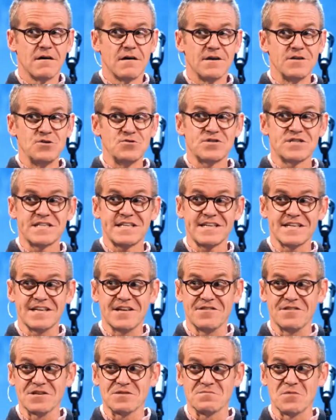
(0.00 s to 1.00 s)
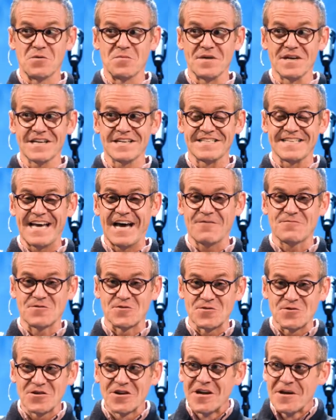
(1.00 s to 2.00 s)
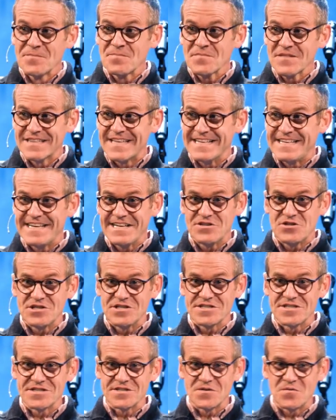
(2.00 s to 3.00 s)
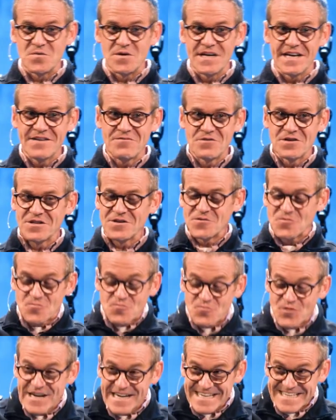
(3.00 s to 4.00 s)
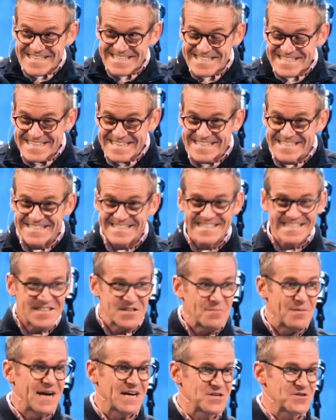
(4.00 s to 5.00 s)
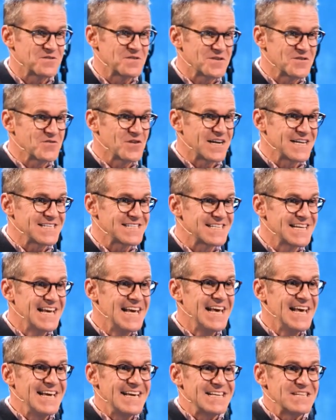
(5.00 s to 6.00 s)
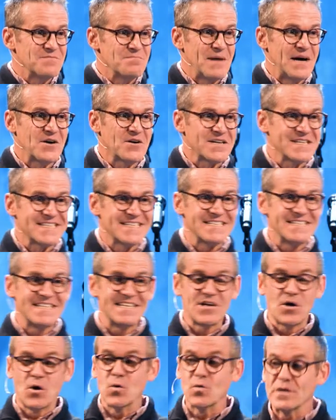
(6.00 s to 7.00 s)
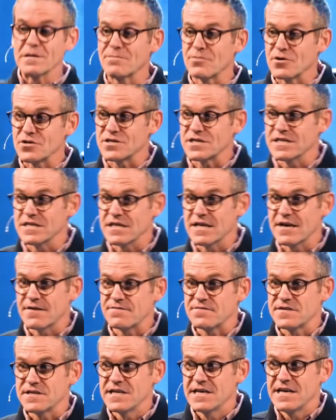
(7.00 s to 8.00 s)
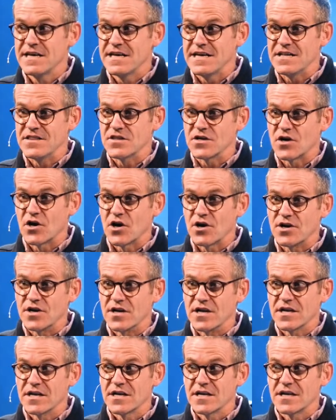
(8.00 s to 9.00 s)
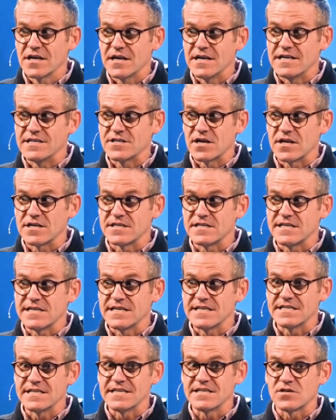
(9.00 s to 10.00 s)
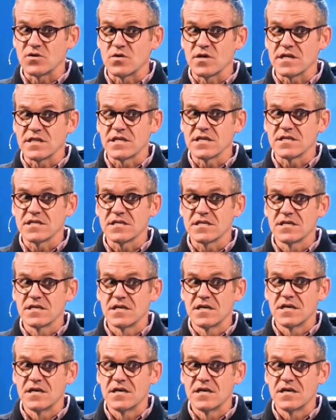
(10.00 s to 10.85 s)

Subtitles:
And you see it in this moment, because after they take Jesus away, one of the greatest scenes in The Passion of the Christ is Malchus is the only person left in the garden, and he's on his knees and he's going like this.